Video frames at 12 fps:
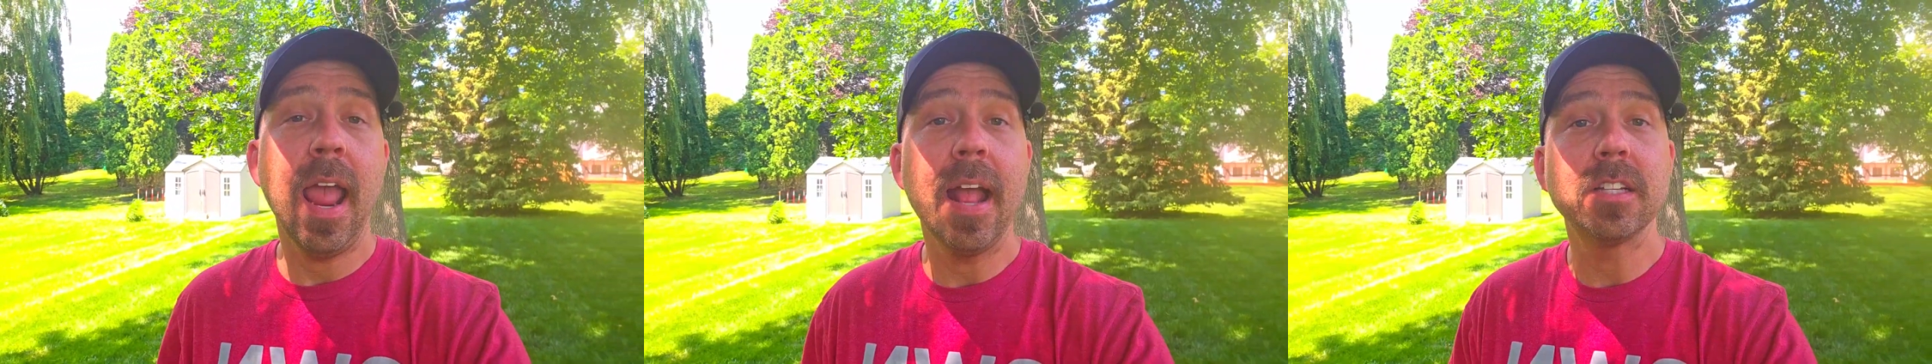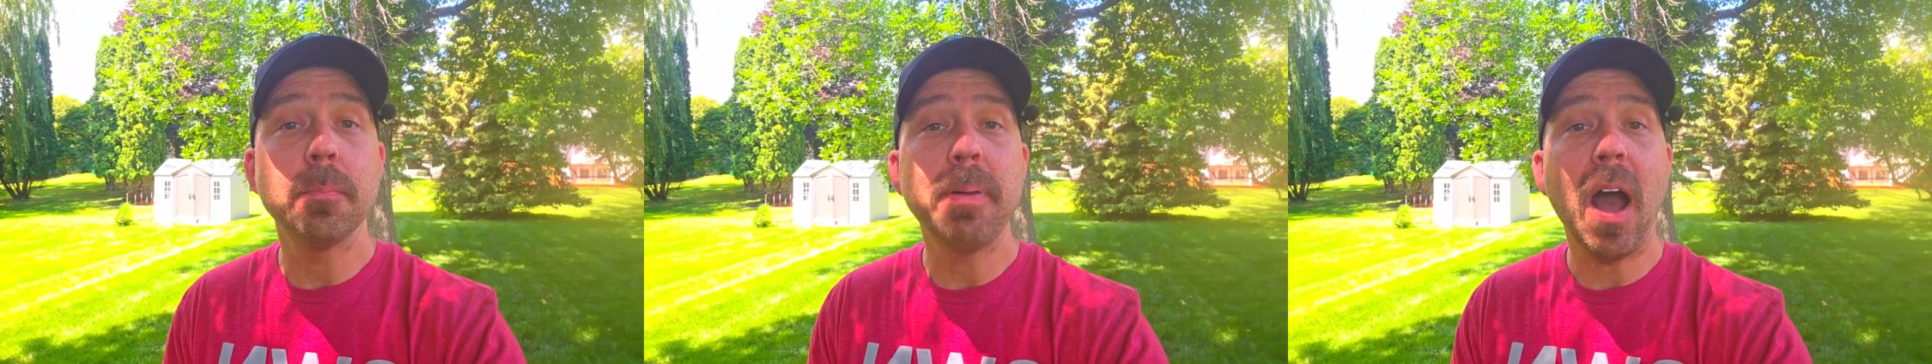
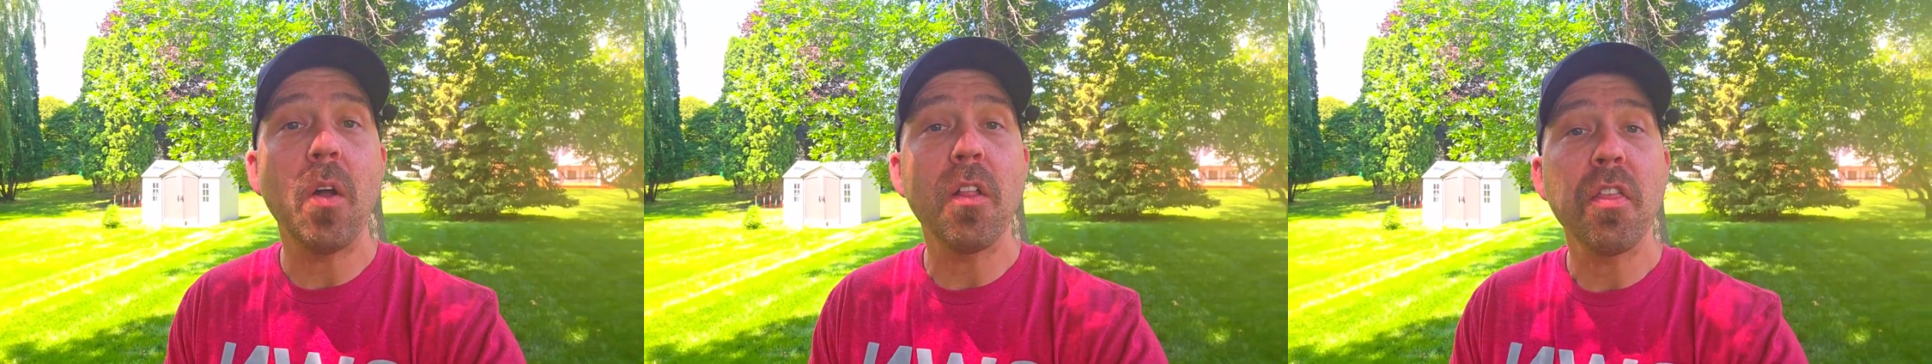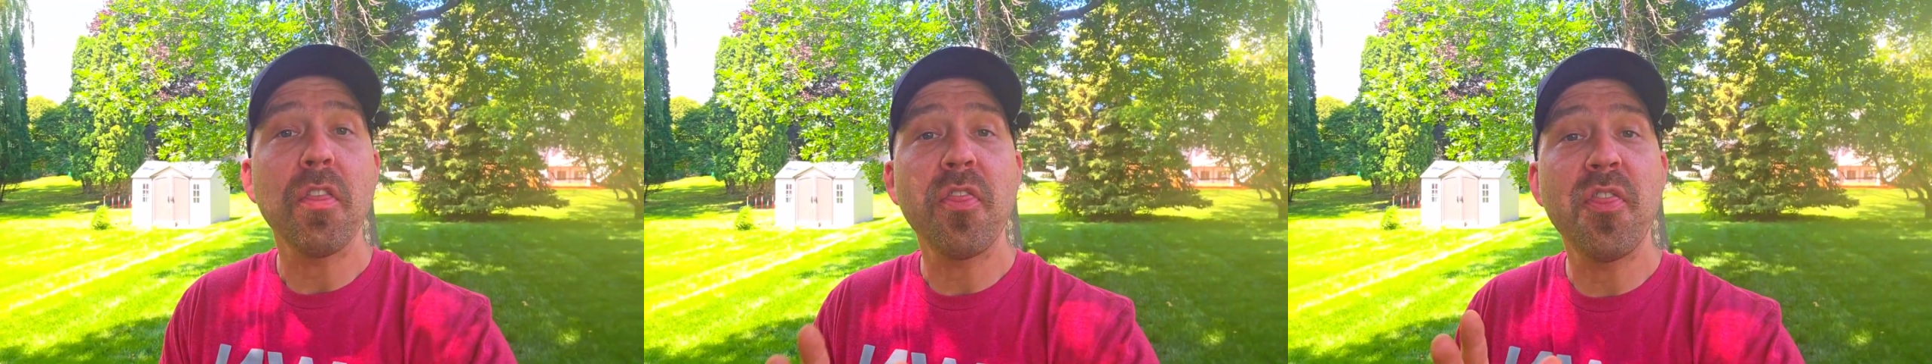It's about
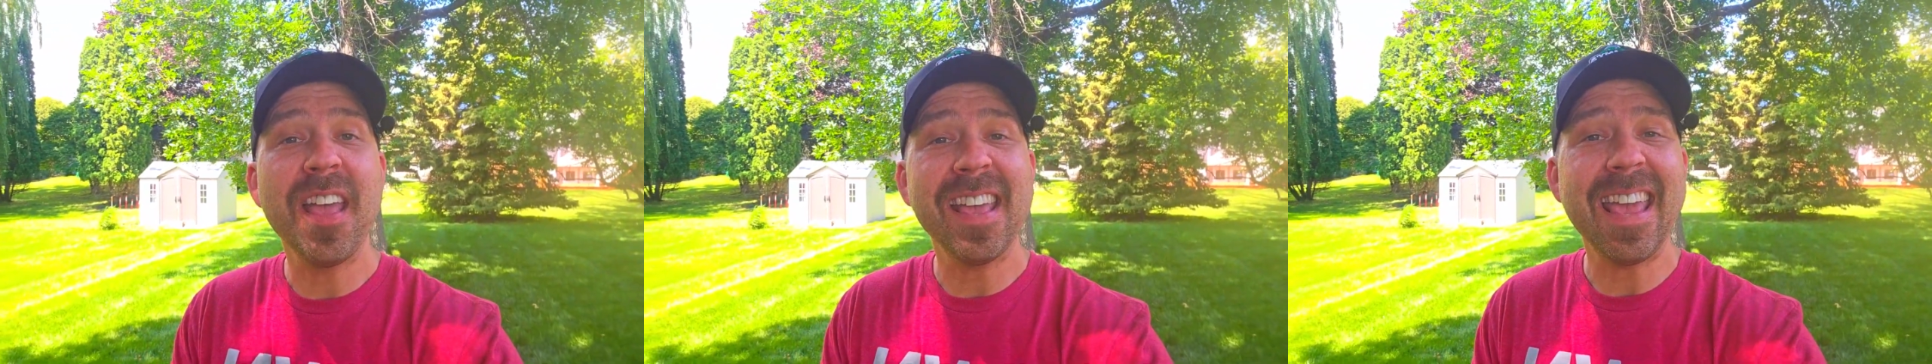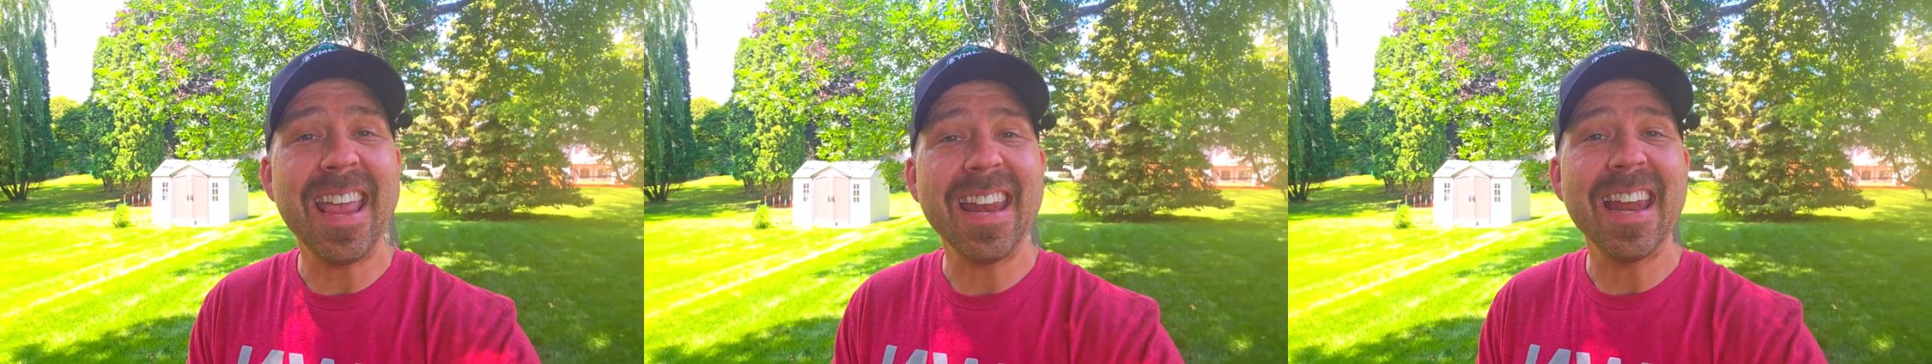
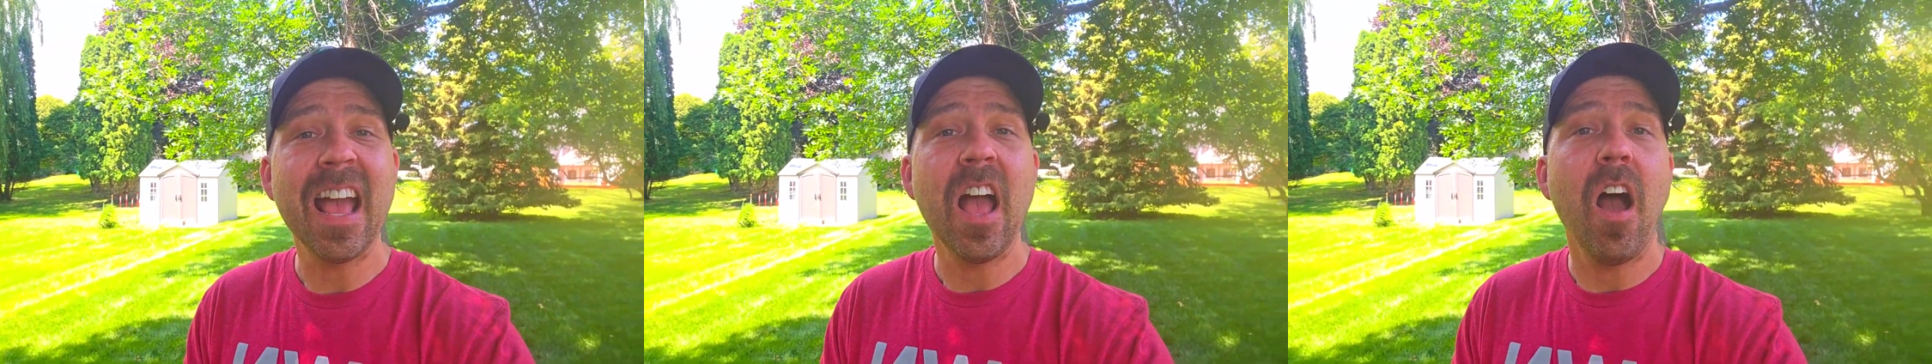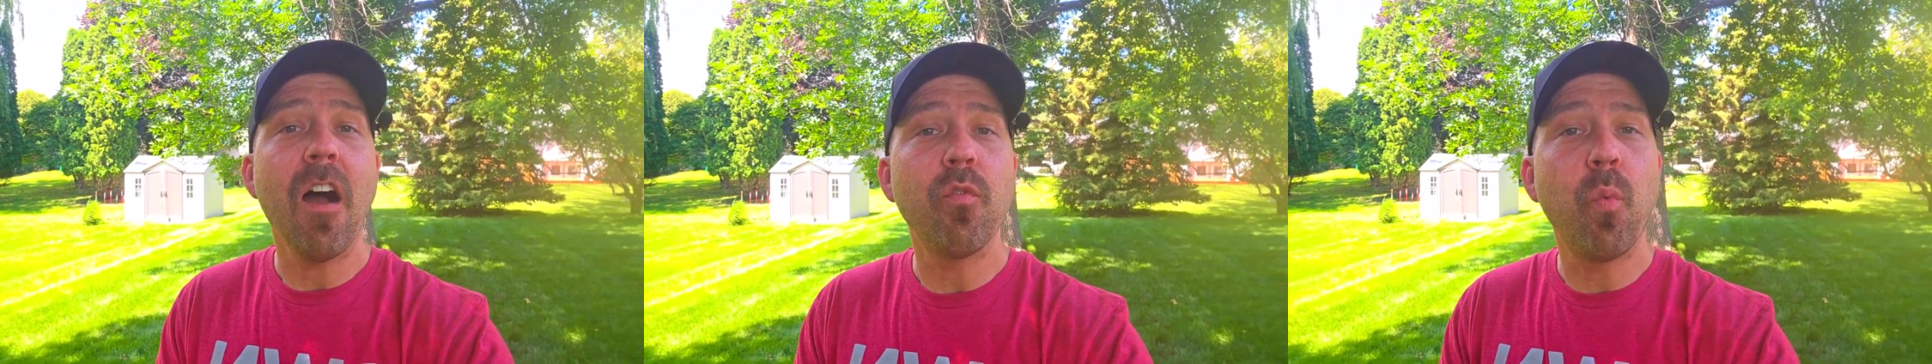thinking
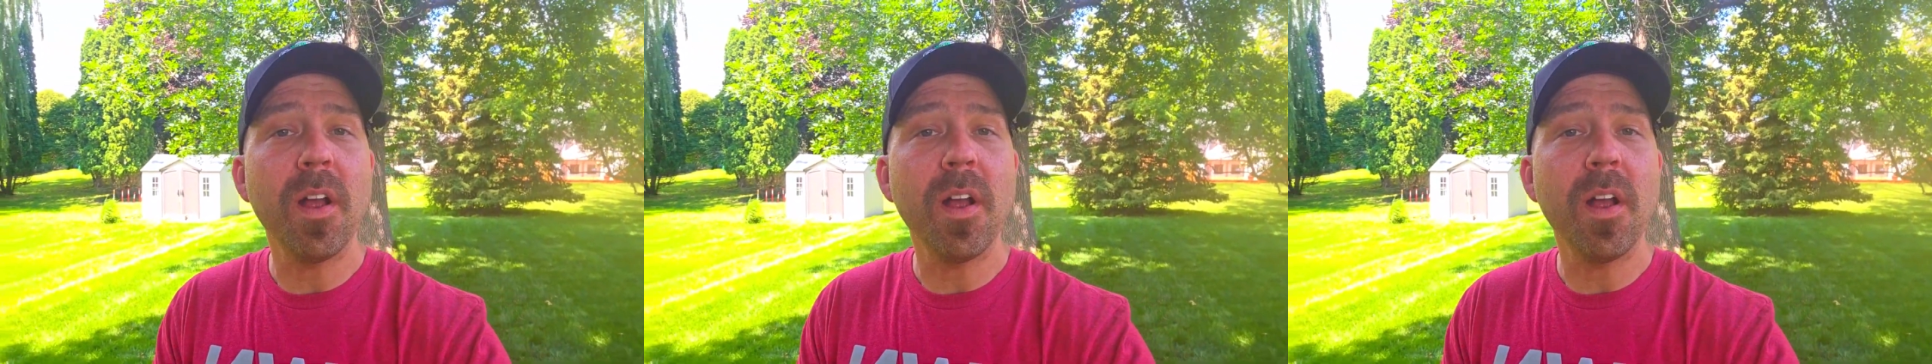of